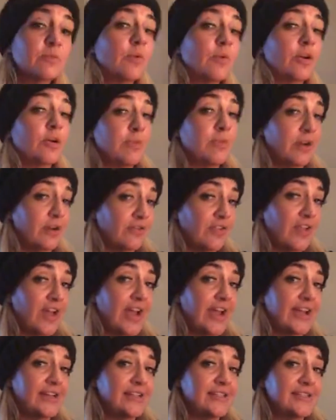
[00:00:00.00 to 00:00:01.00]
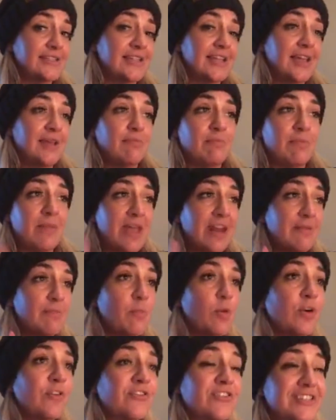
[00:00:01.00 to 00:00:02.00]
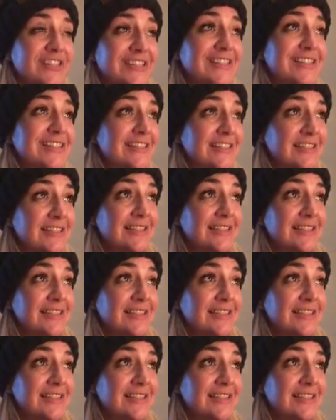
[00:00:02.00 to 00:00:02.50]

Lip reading: What are butterflies? Metamorphosis.